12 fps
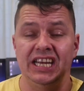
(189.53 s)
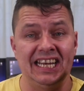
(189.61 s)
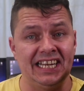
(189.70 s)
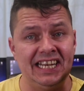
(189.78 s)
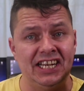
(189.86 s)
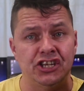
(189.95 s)
you can
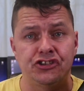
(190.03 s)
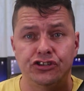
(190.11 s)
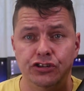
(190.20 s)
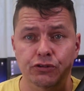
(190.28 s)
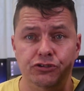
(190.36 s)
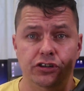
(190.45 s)
get it in a
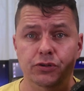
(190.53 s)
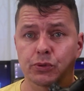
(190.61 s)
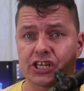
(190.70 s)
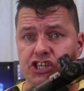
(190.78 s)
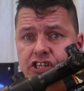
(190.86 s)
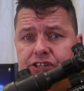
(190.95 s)
2.2,
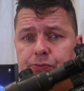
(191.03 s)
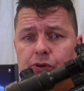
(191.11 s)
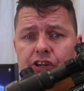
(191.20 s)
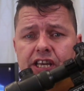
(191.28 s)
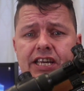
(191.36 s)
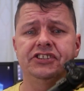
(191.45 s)
which this
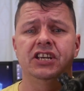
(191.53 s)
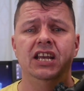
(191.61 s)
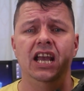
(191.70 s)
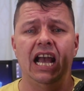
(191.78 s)
one is,